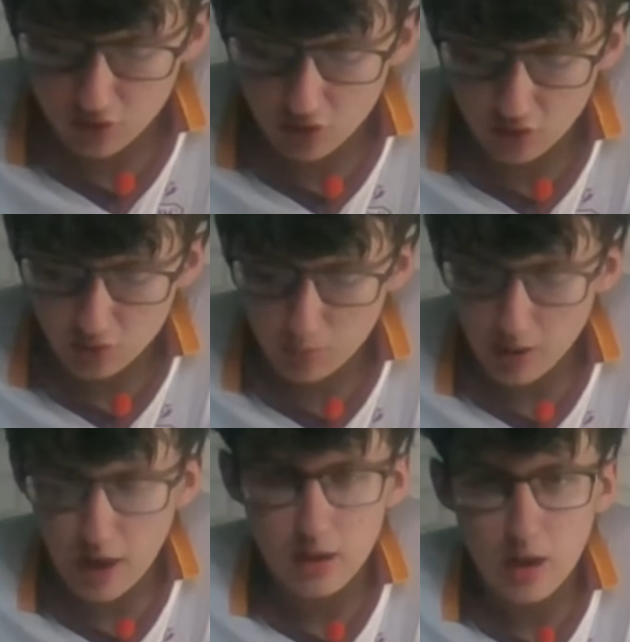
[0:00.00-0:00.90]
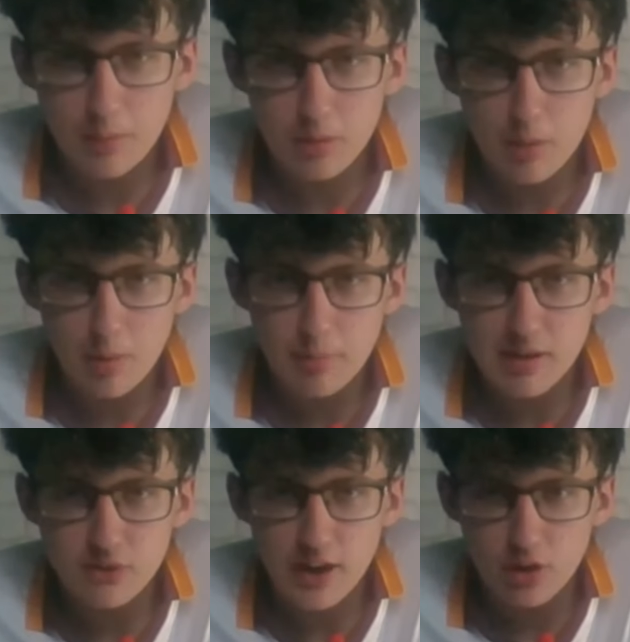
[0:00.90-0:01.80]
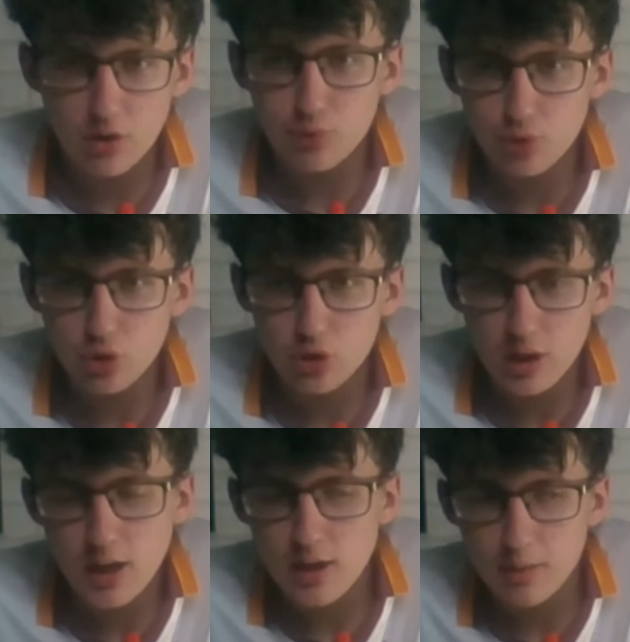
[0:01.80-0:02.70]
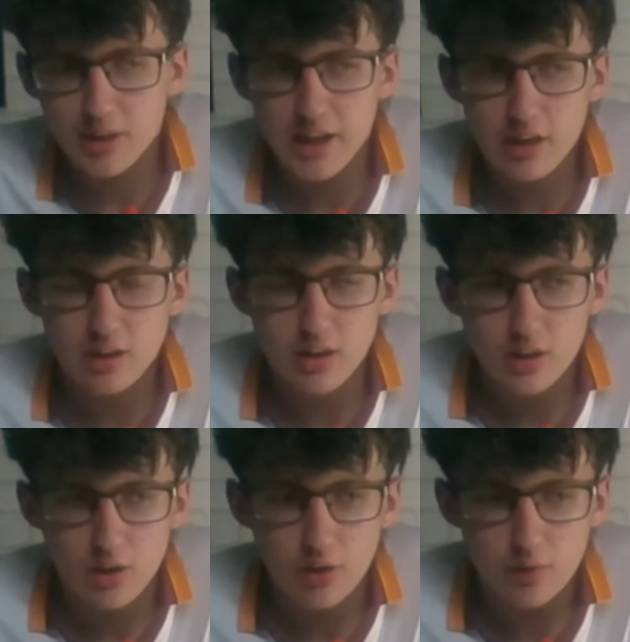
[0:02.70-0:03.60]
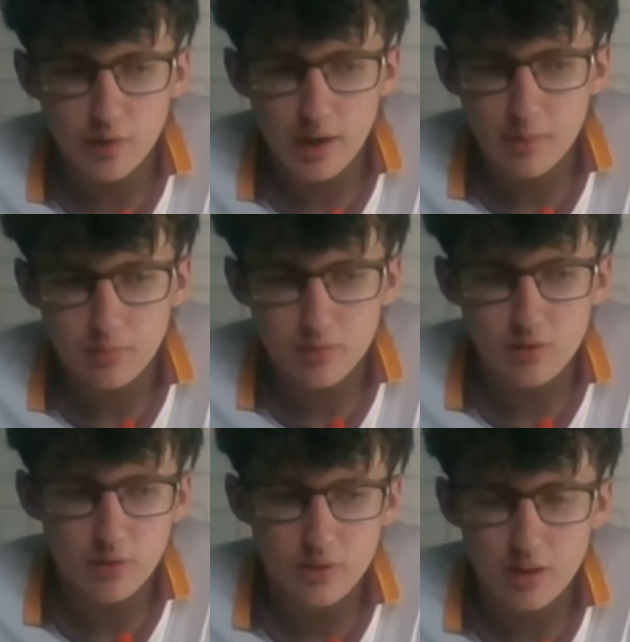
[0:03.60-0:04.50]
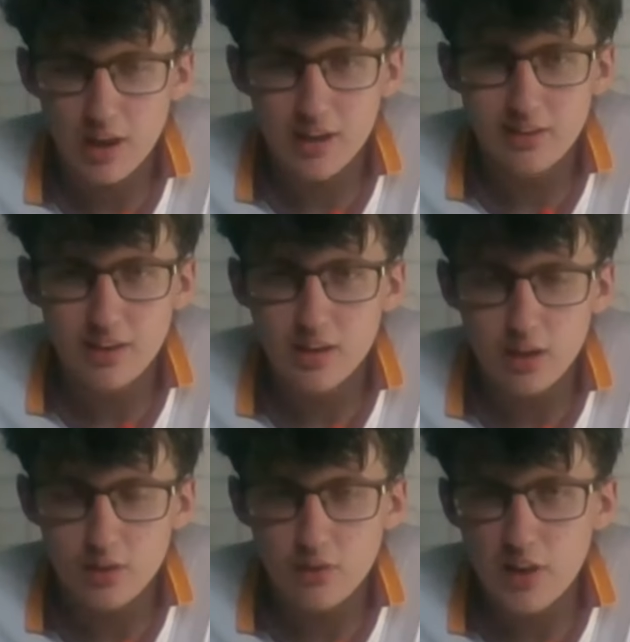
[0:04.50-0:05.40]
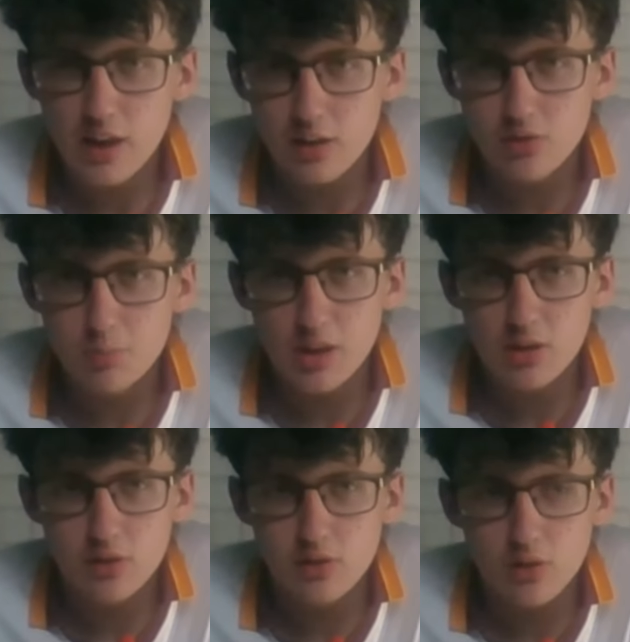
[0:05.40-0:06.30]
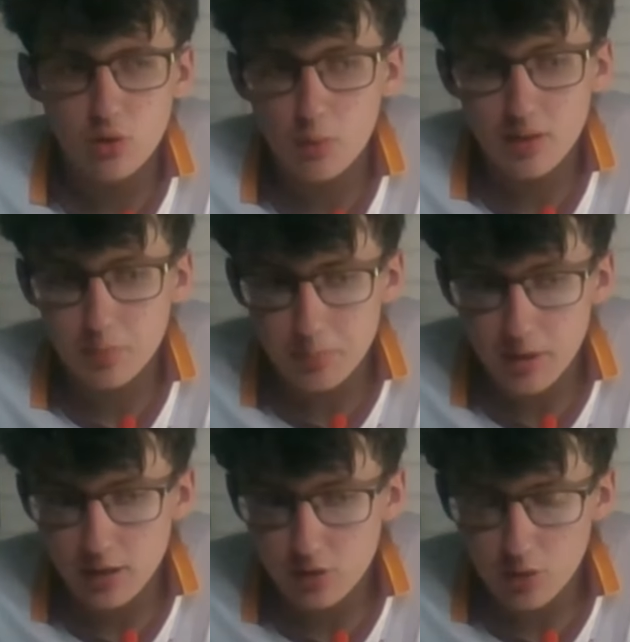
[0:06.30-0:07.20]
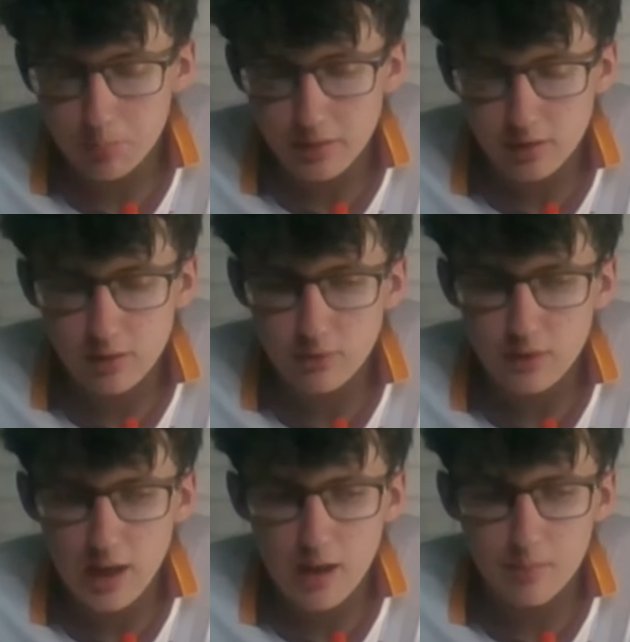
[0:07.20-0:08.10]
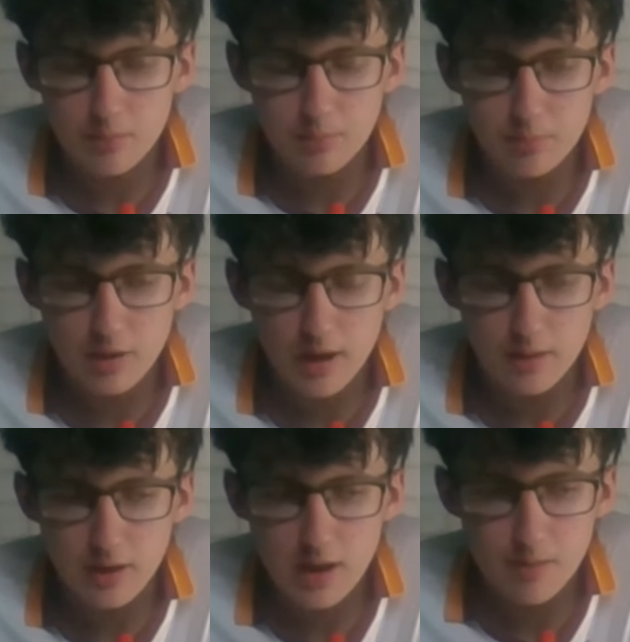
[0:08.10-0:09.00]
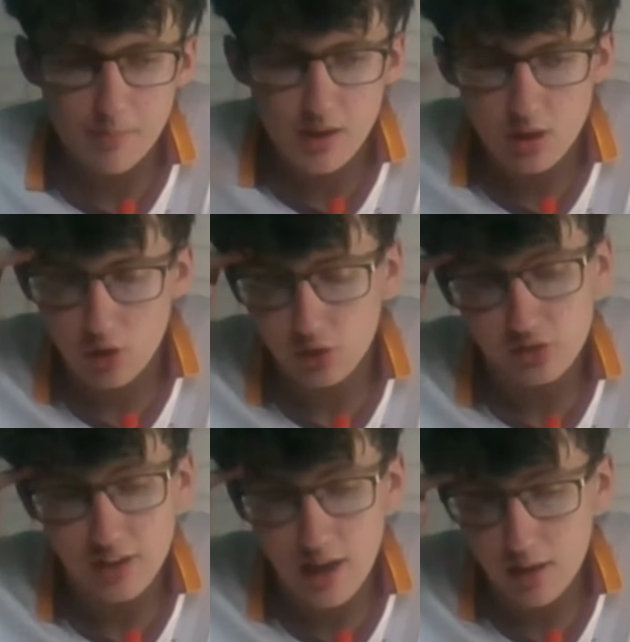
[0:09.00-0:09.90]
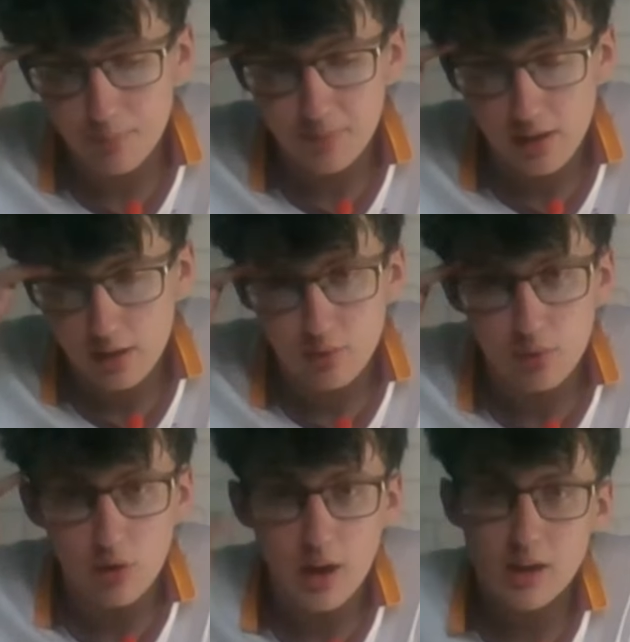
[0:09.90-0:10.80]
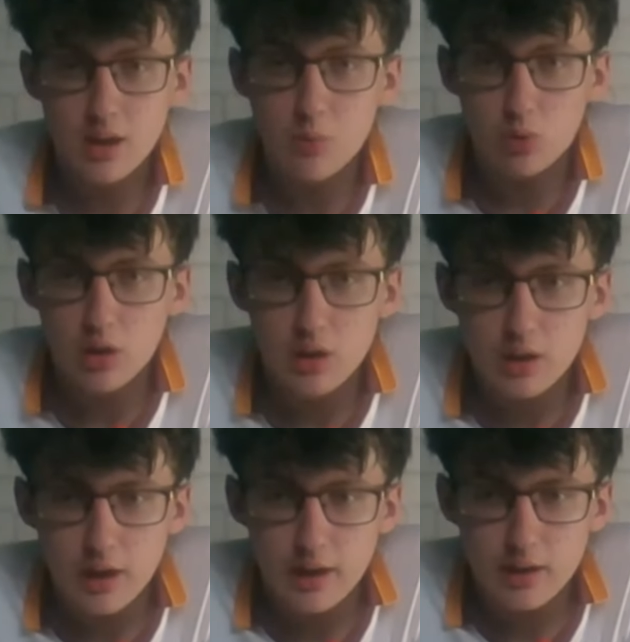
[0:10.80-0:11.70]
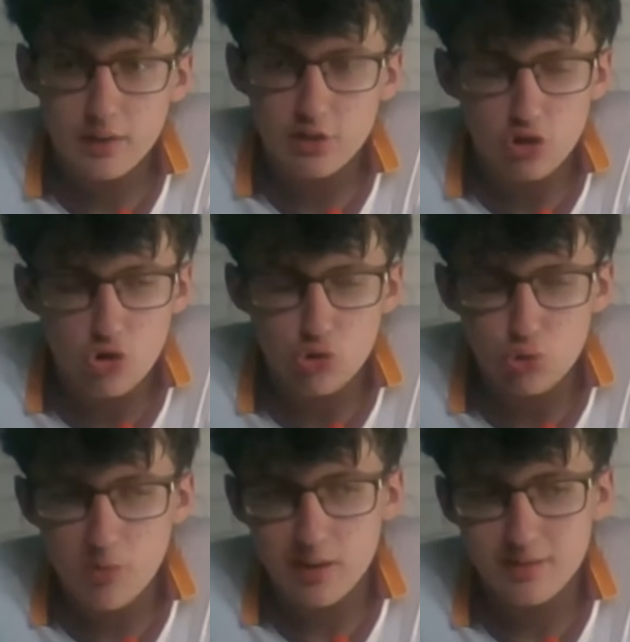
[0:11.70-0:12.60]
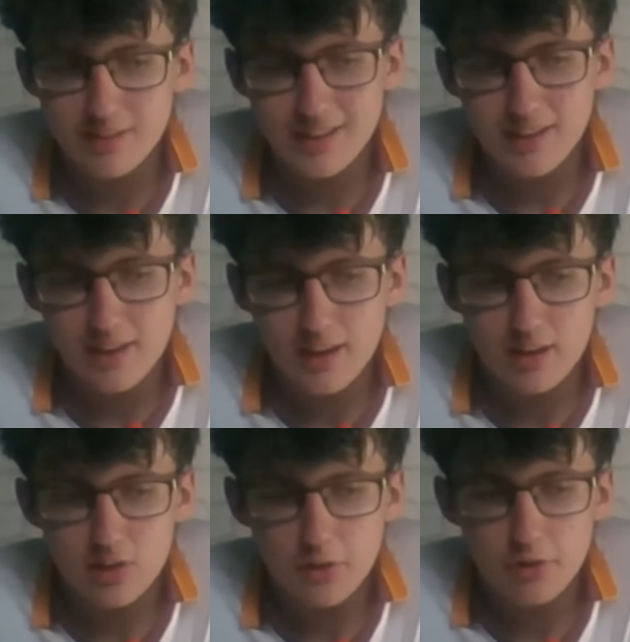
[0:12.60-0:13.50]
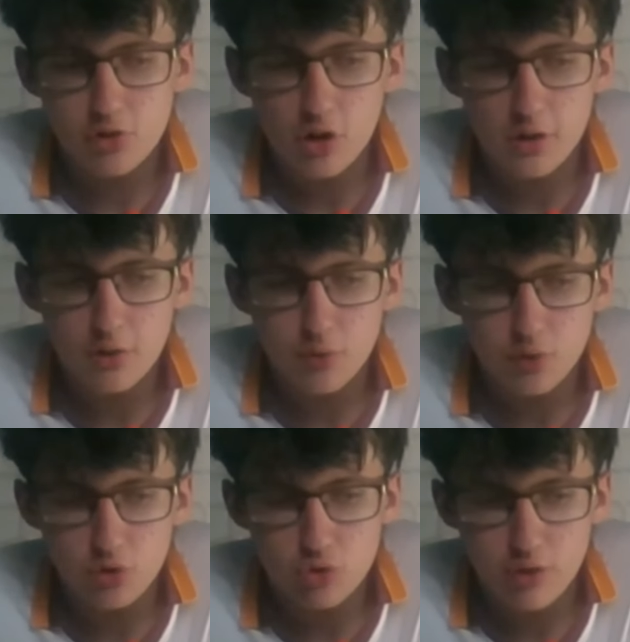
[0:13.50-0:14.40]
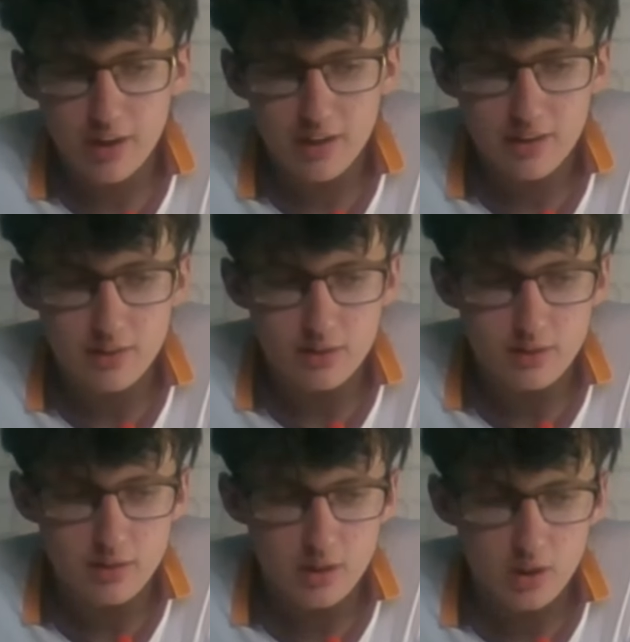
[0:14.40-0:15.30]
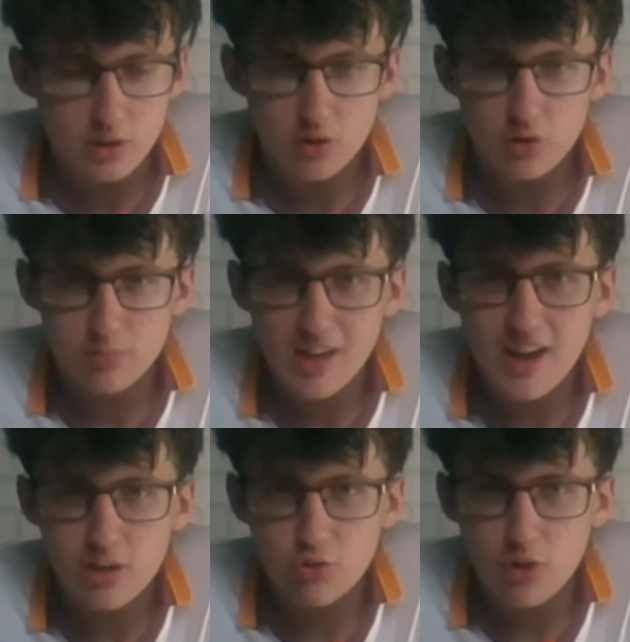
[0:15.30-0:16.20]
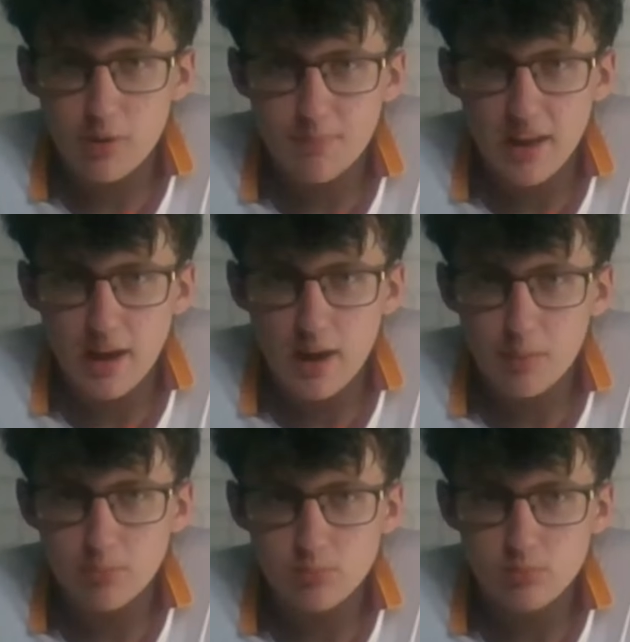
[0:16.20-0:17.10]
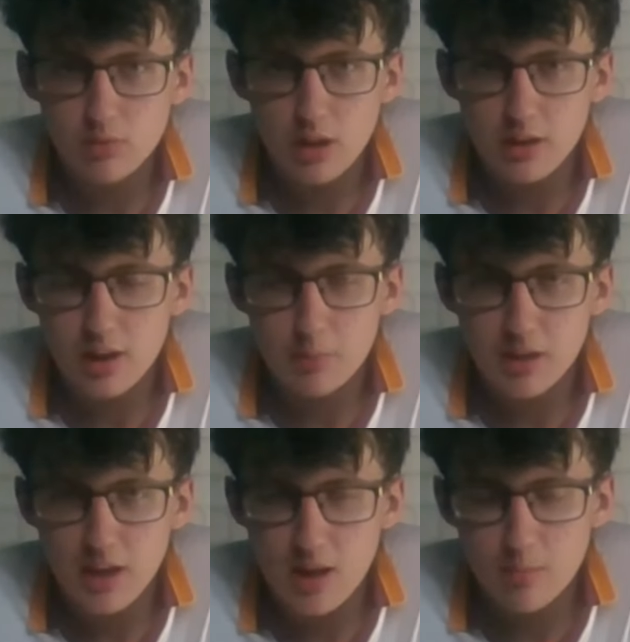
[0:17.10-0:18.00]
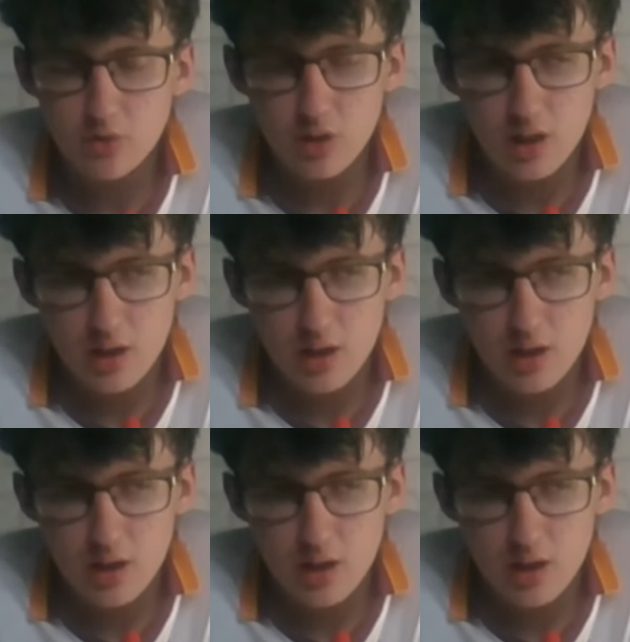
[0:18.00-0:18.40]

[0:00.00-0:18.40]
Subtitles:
it's not something I'm a big fan of, loaning in a player of 18 years of age, because who hasn't made a competitive game or start for anyone. And it's a huge risk. And you're just going off under-20s and, you know, category academy games.